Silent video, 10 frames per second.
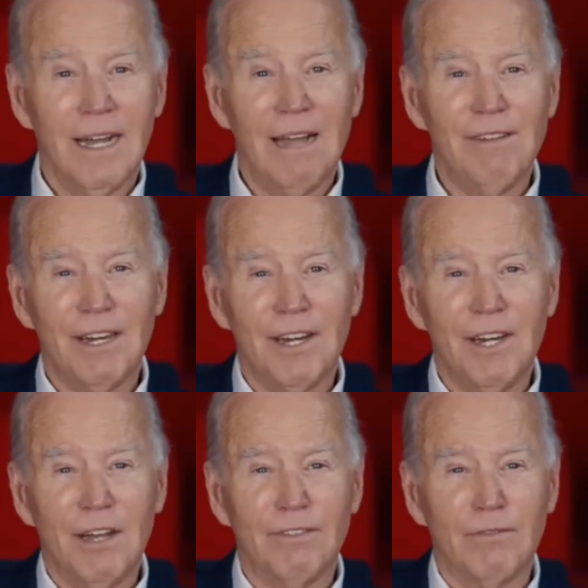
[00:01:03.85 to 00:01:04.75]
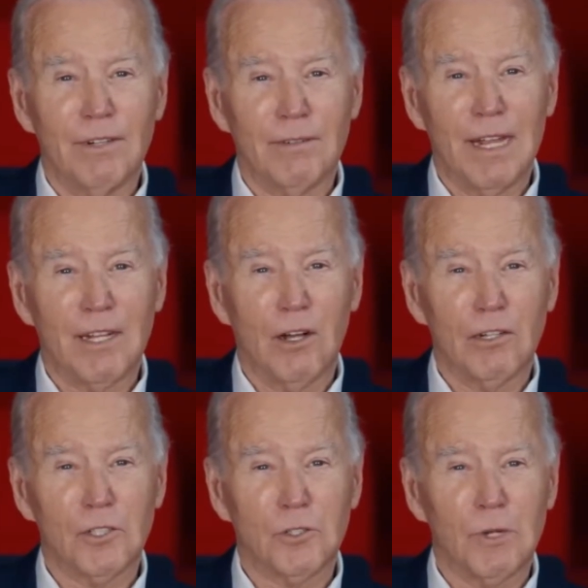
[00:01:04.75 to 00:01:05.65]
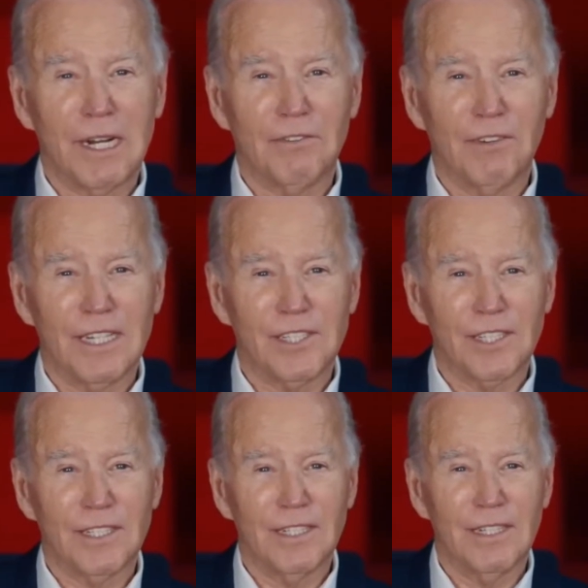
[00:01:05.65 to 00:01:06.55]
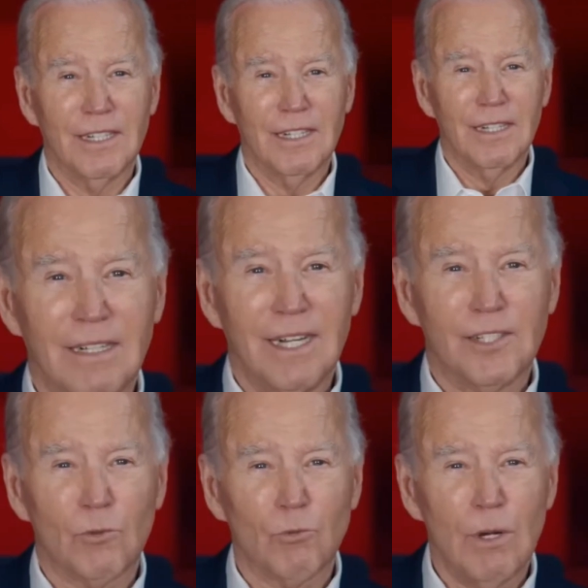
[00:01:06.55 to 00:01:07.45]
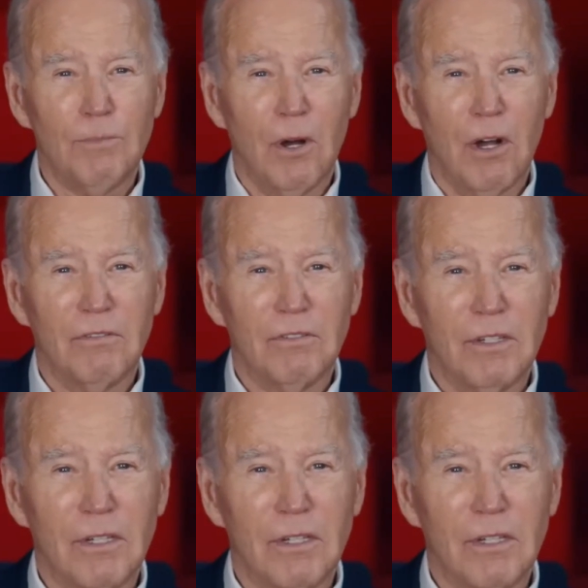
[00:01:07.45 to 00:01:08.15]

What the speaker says: I've had enough of what they call shrinkflation. It's a ripoff.